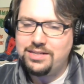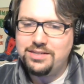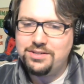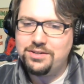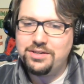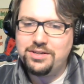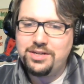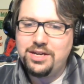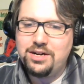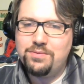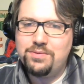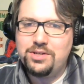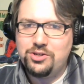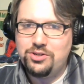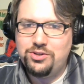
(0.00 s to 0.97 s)
So you
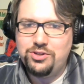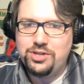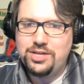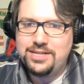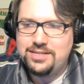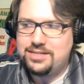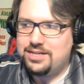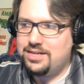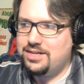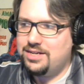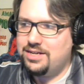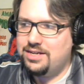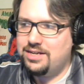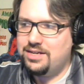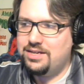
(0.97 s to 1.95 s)
know. Well, I mean, Clark
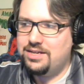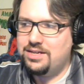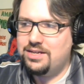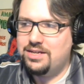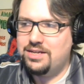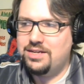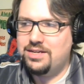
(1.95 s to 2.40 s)
Gregg.